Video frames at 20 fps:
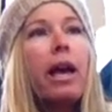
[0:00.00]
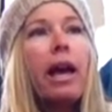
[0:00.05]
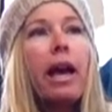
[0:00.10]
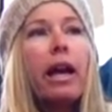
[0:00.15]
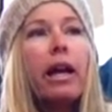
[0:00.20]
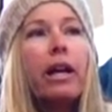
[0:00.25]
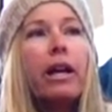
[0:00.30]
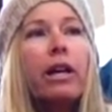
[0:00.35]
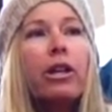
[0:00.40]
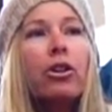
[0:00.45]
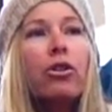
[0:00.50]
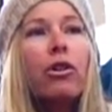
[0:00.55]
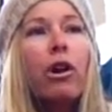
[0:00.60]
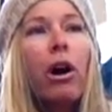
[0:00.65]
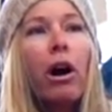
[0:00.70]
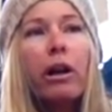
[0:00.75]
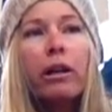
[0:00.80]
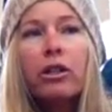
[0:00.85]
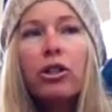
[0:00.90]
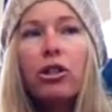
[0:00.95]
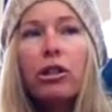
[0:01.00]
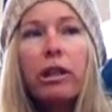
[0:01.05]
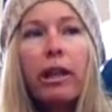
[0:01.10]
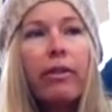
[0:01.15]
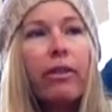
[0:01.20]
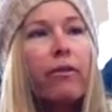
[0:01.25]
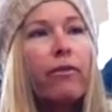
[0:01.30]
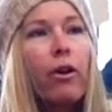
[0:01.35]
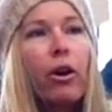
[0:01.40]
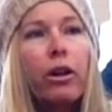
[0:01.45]
and you kind of just
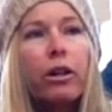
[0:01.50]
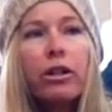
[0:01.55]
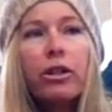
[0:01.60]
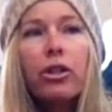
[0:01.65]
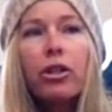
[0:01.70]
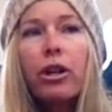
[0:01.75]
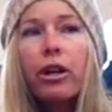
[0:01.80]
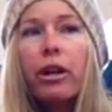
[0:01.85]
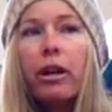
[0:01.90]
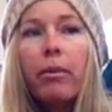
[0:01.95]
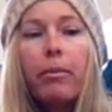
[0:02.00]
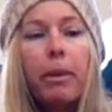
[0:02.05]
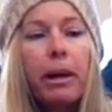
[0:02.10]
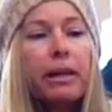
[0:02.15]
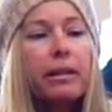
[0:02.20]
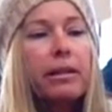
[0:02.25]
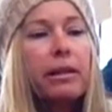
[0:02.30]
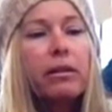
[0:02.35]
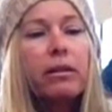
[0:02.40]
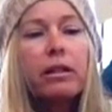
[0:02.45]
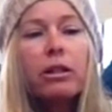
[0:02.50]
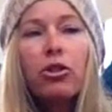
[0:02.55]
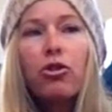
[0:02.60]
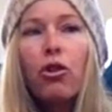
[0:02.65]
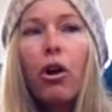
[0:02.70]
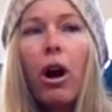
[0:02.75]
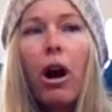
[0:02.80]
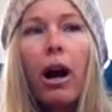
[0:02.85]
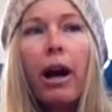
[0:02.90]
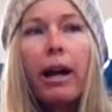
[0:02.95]
let the varnish basically
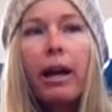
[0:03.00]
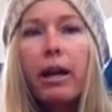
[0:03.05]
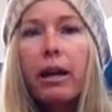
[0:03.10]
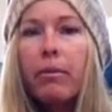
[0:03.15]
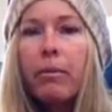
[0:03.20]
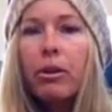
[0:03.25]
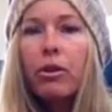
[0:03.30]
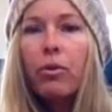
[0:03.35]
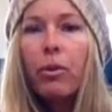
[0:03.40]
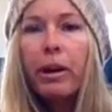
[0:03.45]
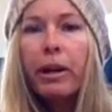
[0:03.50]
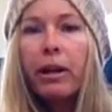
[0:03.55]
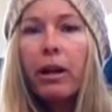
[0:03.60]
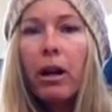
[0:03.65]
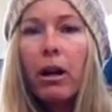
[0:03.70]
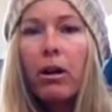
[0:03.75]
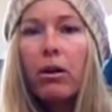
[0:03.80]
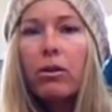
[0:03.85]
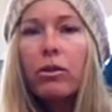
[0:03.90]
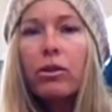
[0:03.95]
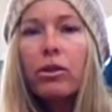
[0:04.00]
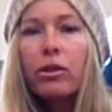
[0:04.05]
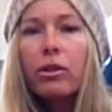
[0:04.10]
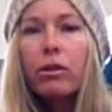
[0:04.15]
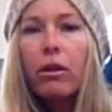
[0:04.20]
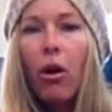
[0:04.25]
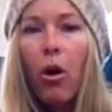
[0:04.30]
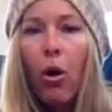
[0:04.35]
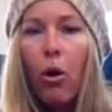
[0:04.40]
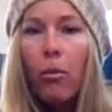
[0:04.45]
dry in between coats,
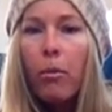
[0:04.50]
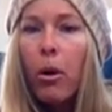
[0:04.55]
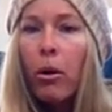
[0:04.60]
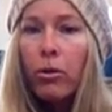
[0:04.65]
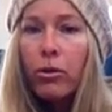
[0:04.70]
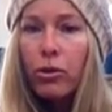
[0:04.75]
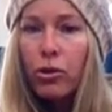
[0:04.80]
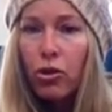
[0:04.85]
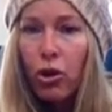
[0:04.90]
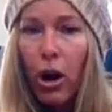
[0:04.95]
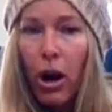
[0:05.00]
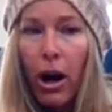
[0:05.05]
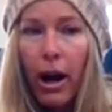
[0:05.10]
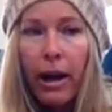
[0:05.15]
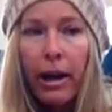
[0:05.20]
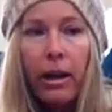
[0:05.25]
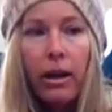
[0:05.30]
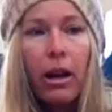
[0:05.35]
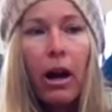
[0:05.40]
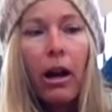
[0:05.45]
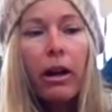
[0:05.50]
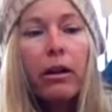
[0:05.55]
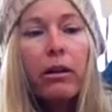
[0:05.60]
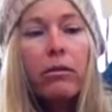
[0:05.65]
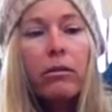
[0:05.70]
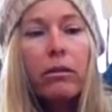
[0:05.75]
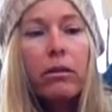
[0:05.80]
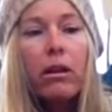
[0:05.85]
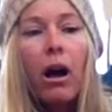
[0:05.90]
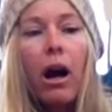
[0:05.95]
almost dry, not
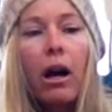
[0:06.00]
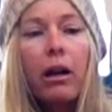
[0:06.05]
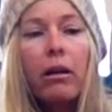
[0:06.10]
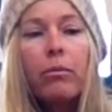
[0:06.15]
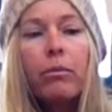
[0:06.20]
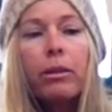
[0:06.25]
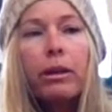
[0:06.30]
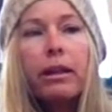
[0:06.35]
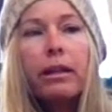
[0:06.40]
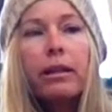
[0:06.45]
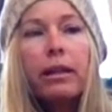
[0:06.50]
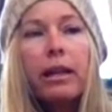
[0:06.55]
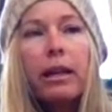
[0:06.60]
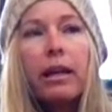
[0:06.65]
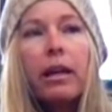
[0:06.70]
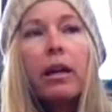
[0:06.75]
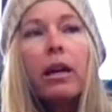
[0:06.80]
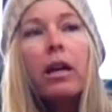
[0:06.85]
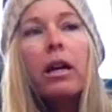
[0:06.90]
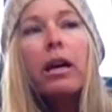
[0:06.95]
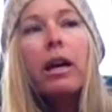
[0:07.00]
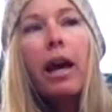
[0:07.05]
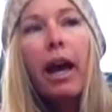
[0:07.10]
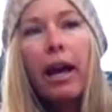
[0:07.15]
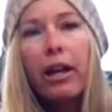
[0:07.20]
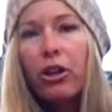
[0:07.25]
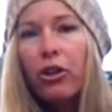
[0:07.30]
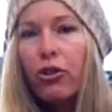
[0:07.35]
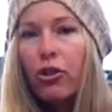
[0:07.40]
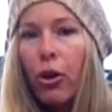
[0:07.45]
completely,
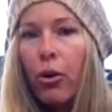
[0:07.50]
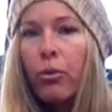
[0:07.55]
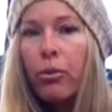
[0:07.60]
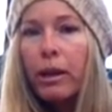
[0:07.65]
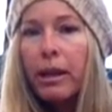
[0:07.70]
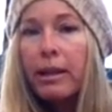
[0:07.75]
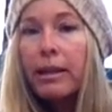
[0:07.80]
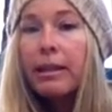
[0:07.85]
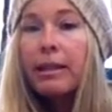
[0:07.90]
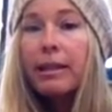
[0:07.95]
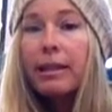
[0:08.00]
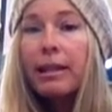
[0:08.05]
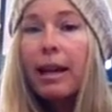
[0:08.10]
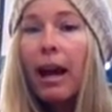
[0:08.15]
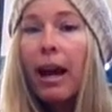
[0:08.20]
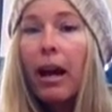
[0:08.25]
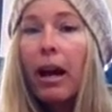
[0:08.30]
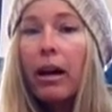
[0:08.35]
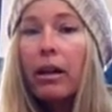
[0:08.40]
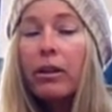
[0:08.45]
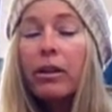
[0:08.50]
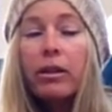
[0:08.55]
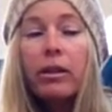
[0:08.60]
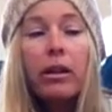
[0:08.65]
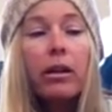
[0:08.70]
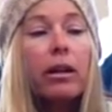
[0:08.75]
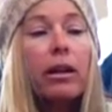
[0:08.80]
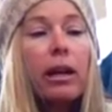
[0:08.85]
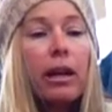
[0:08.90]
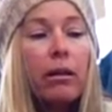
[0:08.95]
and you don't need to sand
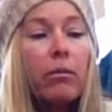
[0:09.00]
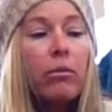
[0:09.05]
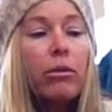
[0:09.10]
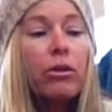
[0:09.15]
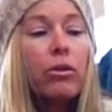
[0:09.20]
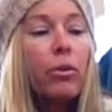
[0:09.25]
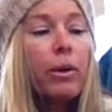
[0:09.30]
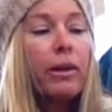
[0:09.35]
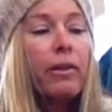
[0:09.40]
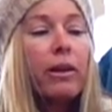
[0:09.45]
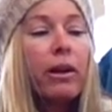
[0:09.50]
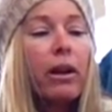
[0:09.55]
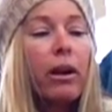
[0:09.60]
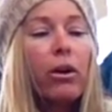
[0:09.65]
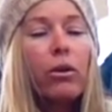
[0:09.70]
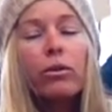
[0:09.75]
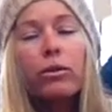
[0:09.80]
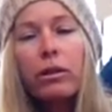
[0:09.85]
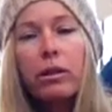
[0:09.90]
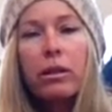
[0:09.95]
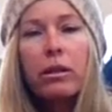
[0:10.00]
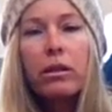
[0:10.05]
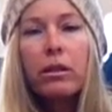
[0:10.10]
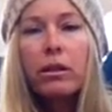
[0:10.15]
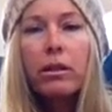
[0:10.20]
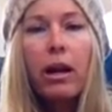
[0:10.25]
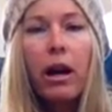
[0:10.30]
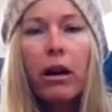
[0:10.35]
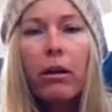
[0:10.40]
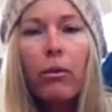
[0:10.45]
in between the coats. This is
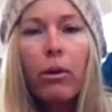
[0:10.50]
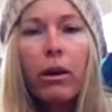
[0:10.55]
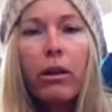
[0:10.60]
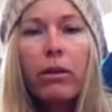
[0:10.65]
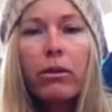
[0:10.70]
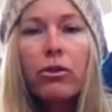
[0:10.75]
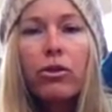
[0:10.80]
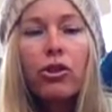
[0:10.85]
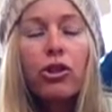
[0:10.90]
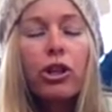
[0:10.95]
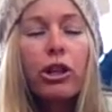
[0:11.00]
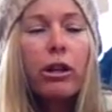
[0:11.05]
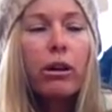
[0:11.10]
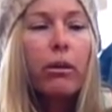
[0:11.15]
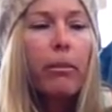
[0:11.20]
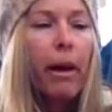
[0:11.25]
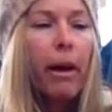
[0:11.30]
kind of one of those cheater